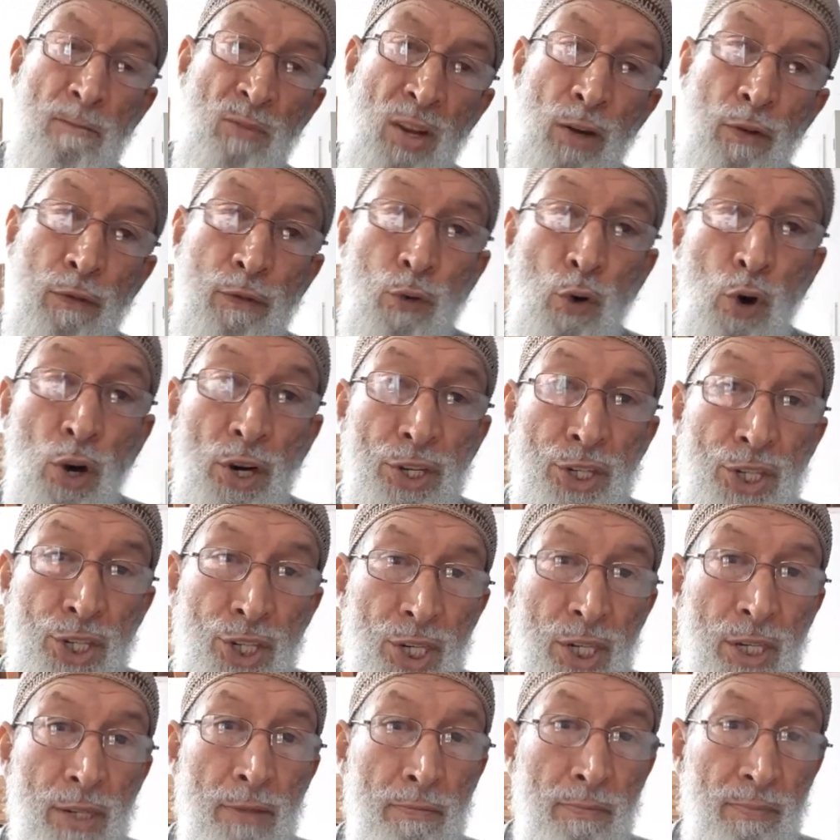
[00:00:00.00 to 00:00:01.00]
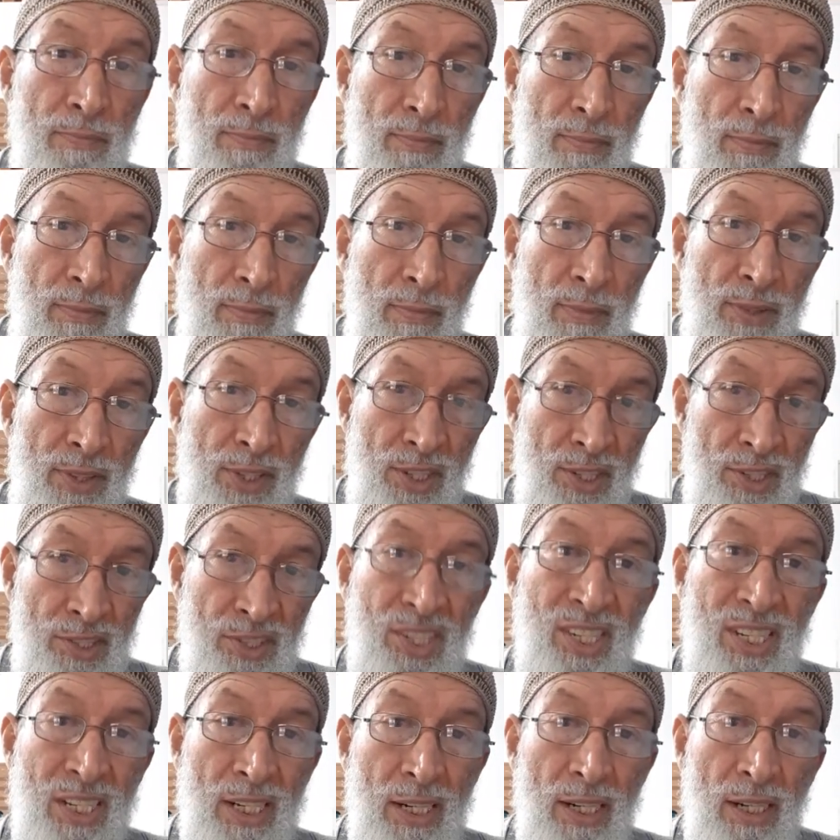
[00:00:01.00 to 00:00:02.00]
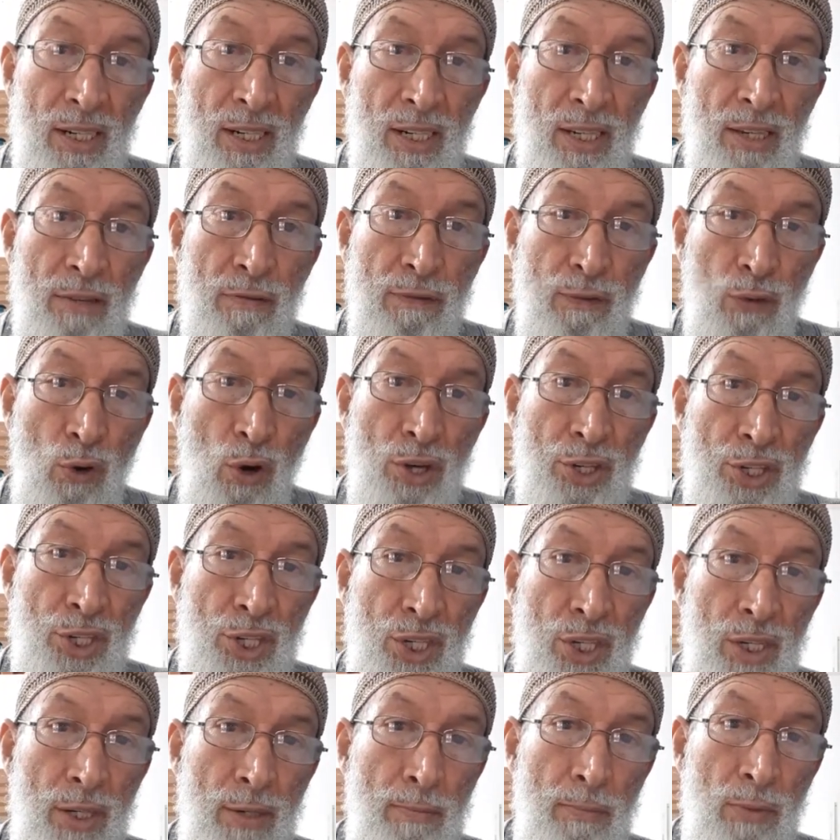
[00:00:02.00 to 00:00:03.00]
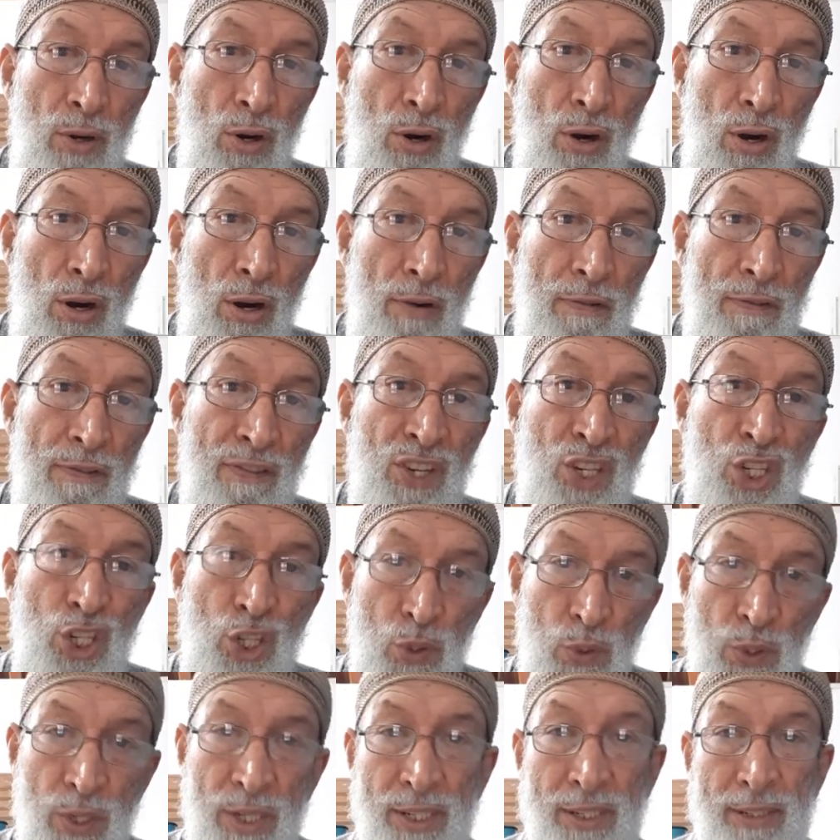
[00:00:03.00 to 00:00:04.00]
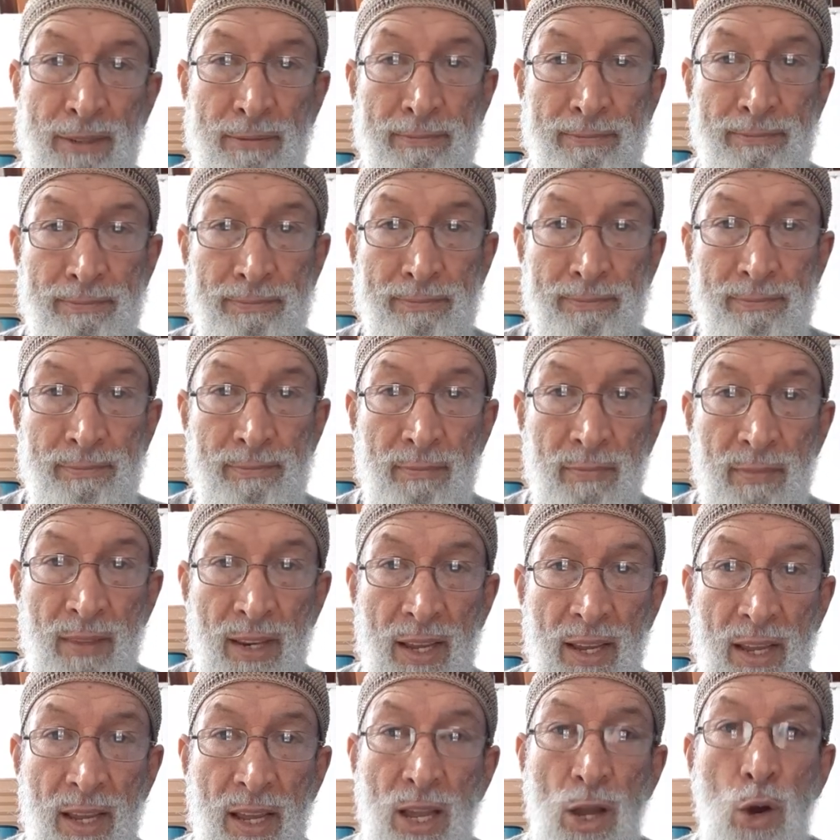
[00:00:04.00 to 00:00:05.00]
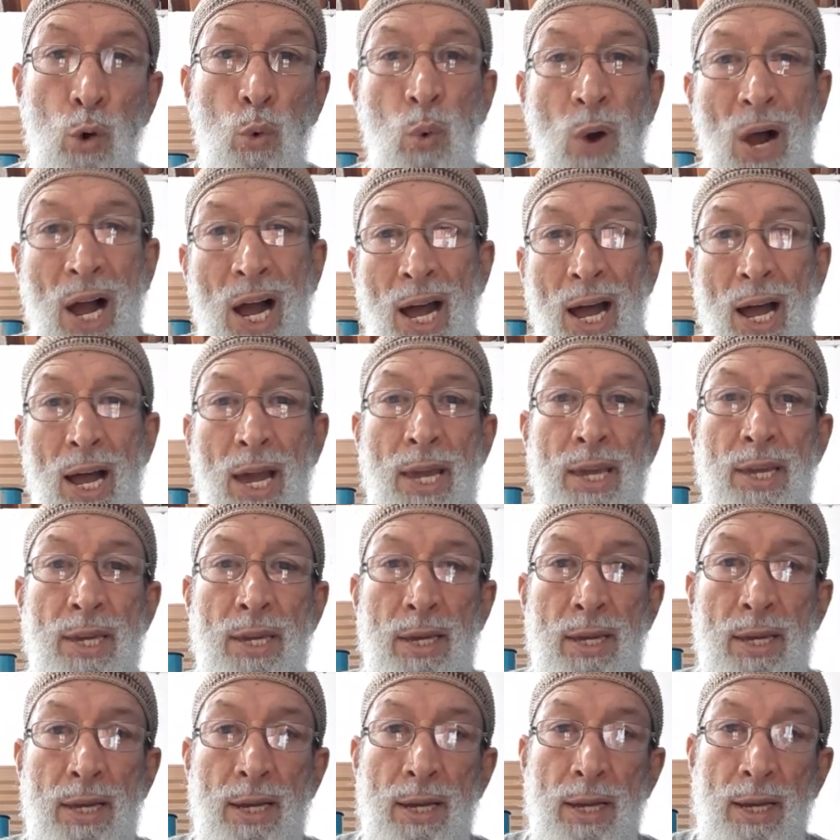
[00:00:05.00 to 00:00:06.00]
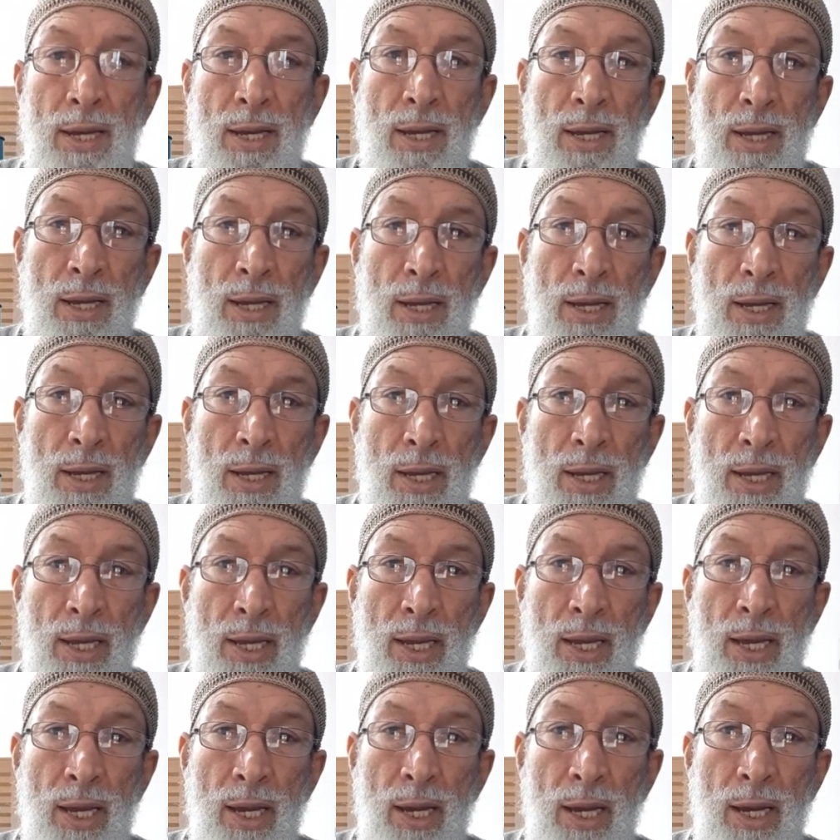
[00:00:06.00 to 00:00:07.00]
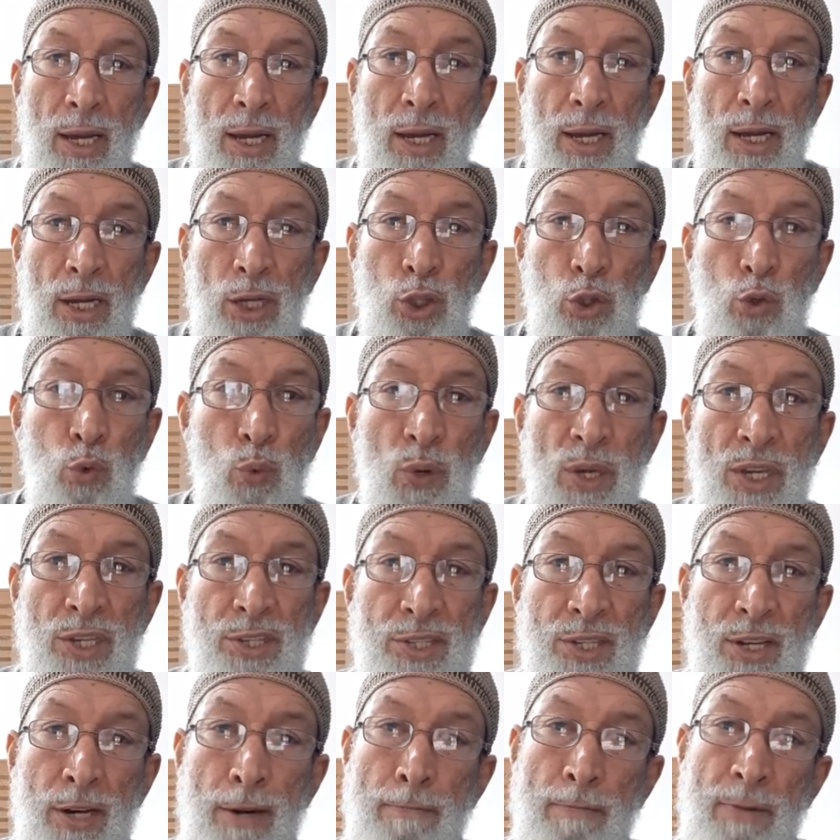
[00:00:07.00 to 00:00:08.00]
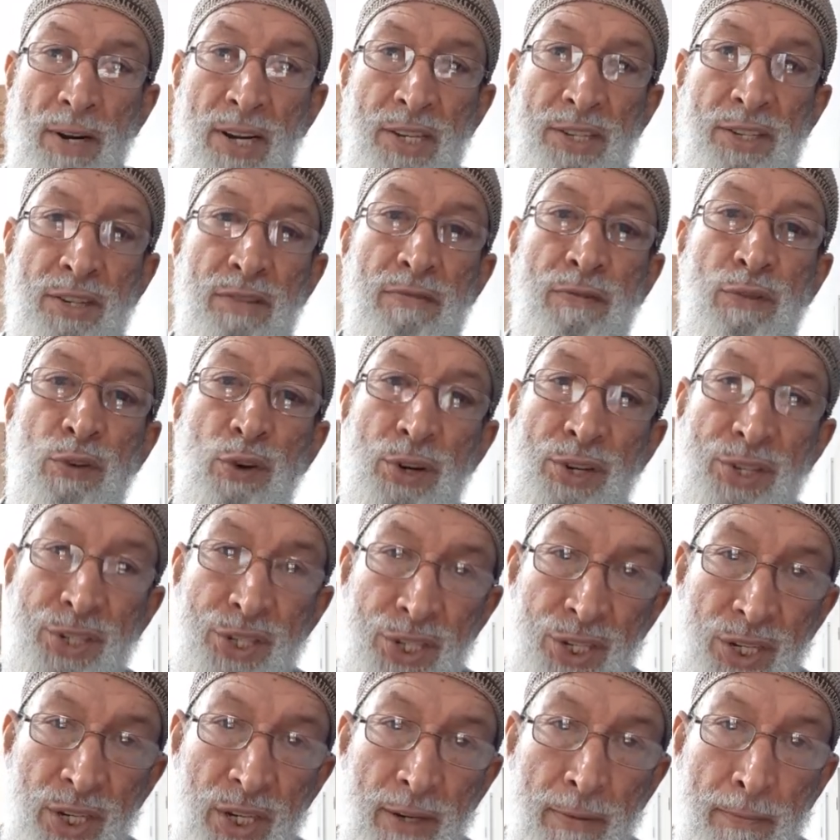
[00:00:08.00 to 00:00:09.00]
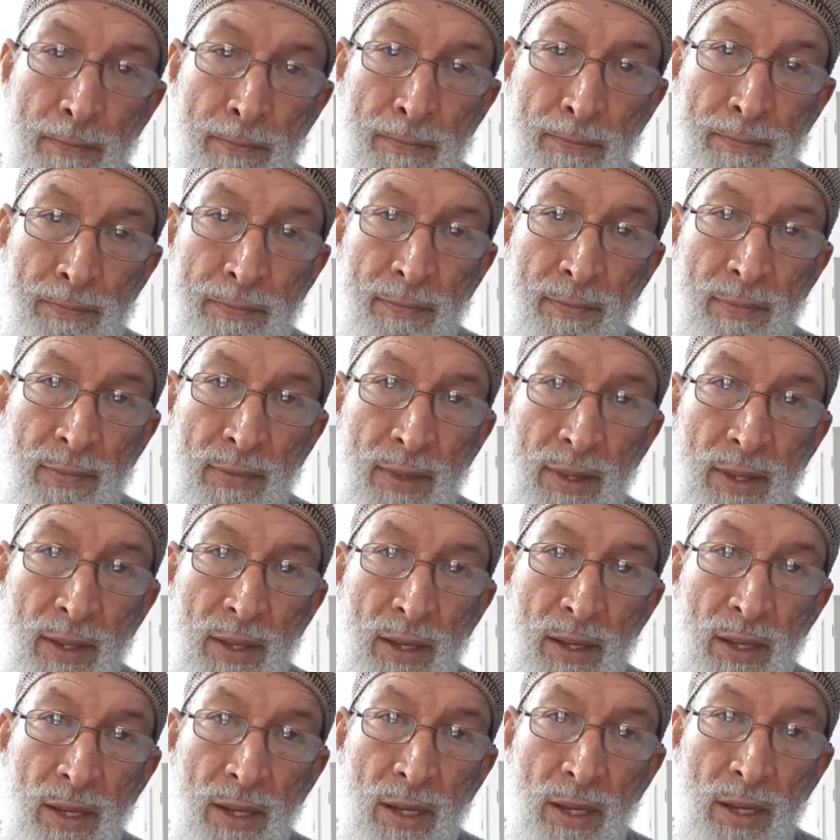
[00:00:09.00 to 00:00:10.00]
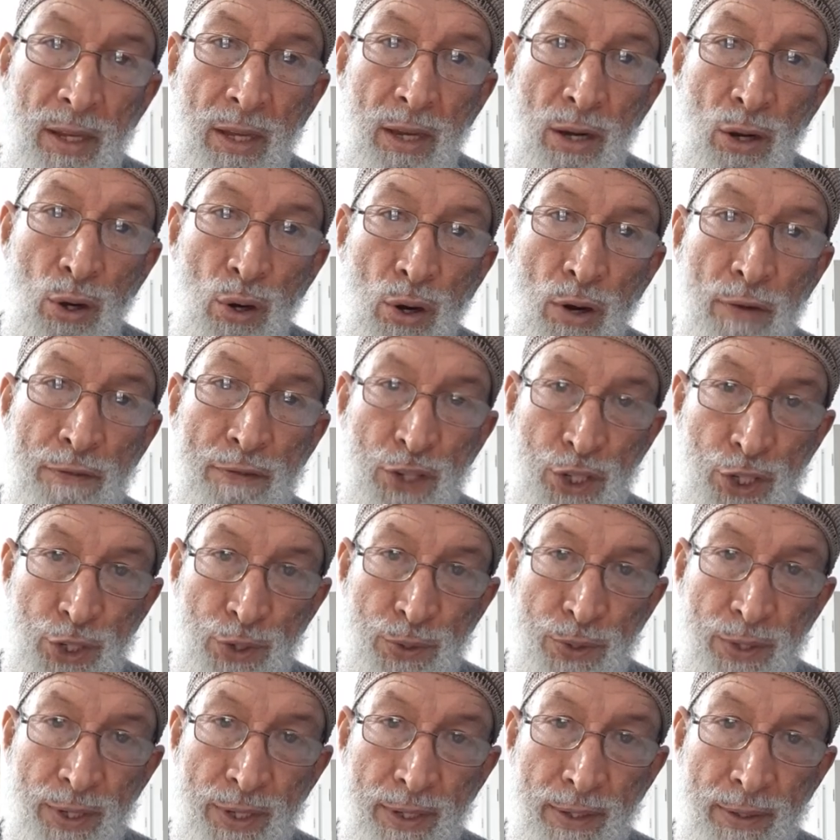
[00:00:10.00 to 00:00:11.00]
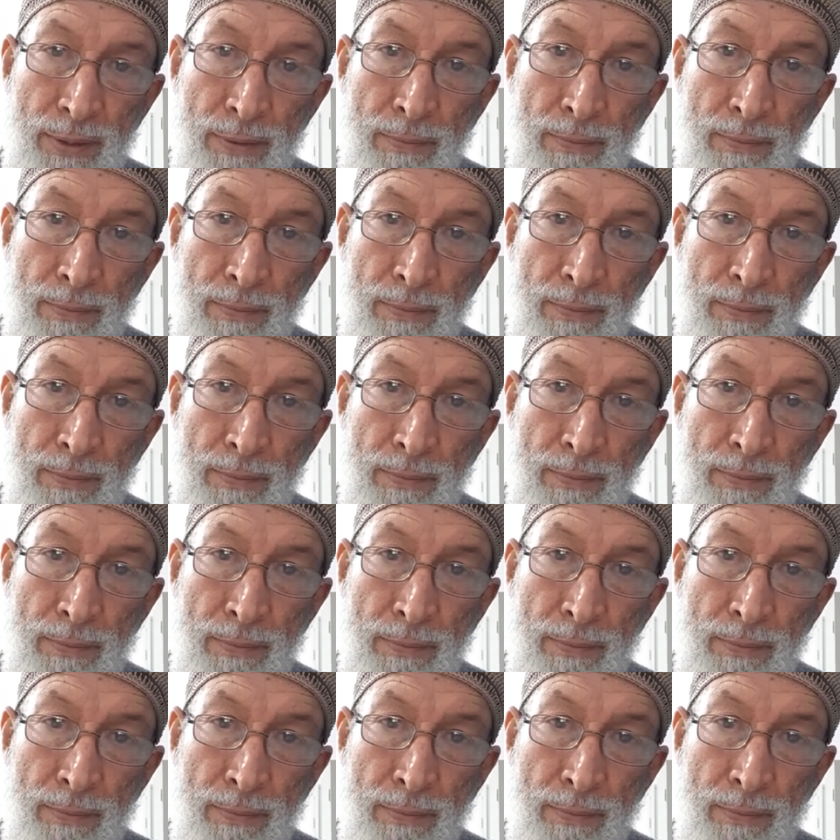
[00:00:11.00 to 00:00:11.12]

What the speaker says: 14 this year, in 14 of June. Why do we celebrate in 14 of June?